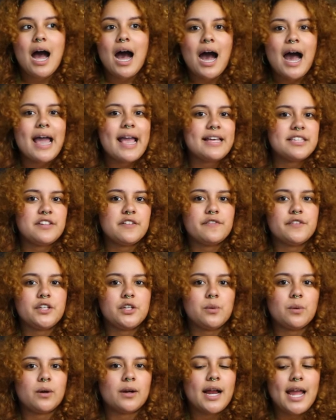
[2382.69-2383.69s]
I as a
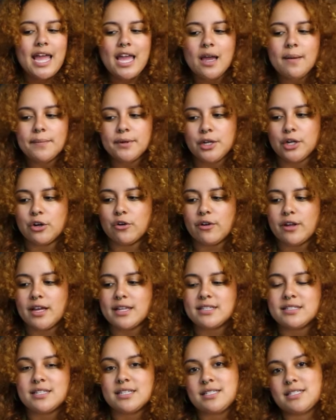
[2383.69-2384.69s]
viewer am
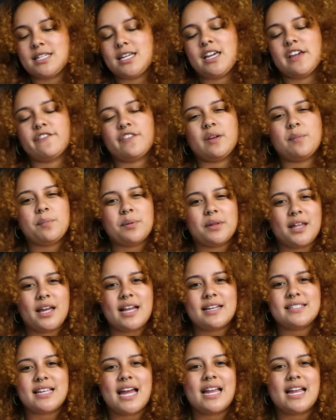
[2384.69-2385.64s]
curious to see if he plays